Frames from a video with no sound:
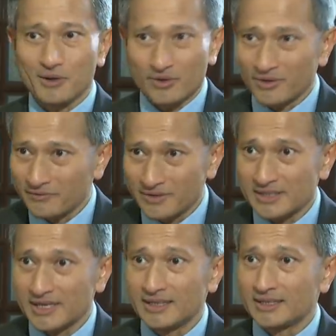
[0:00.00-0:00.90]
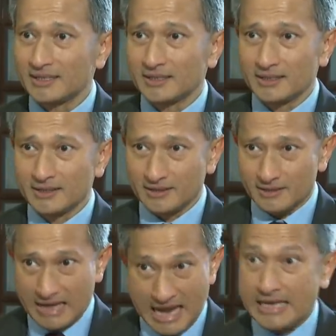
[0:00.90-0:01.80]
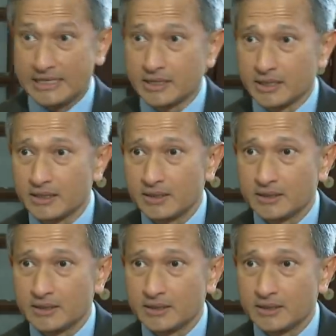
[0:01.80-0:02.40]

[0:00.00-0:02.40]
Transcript: or confiscating anything